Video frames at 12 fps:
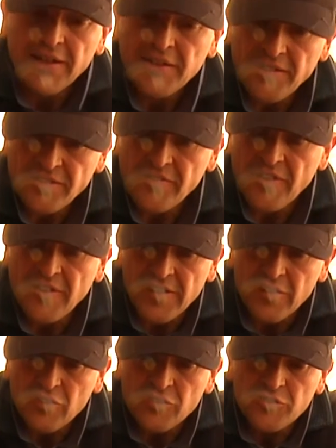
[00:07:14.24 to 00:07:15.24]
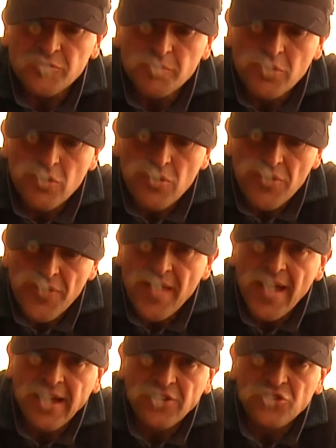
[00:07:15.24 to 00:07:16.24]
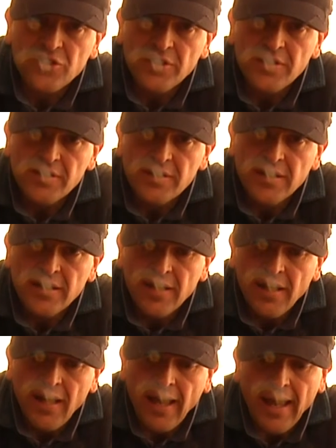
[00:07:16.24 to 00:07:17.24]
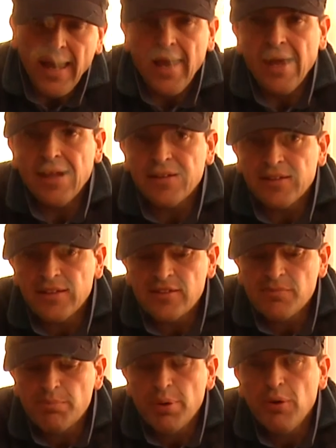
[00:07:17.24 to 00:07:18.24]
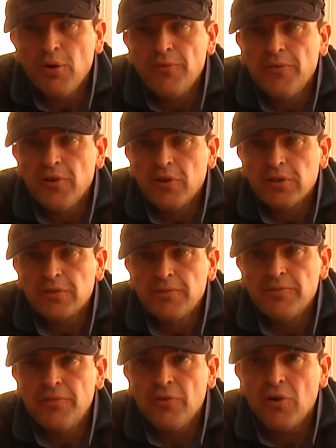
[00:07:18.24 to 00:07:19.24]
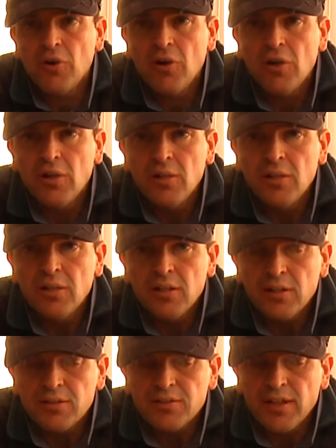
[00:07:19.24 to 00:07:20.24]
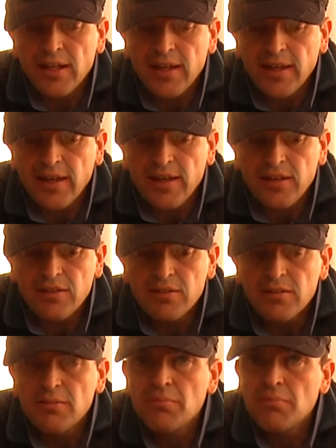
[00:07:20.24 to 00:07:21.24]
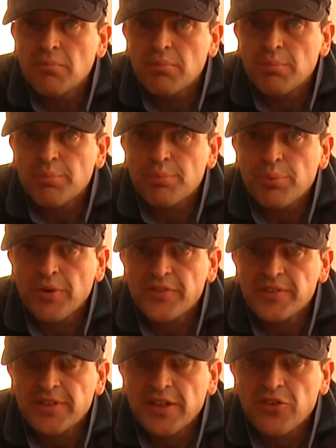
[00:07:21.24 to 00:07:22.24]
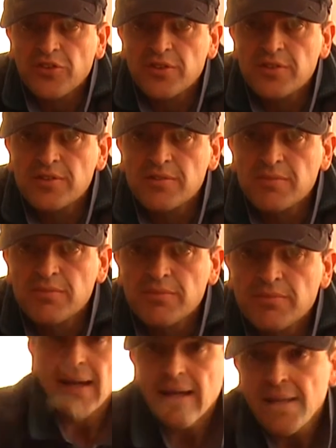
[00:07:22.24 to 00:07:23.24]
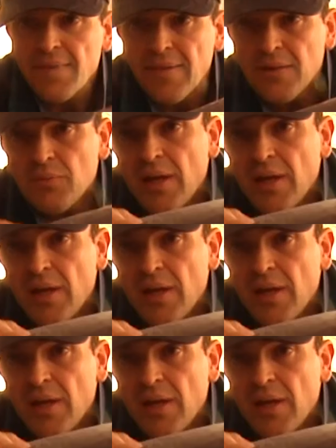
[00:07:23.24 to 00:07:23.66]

It has a very smooth action and it's perfect for delicate presentation. And then we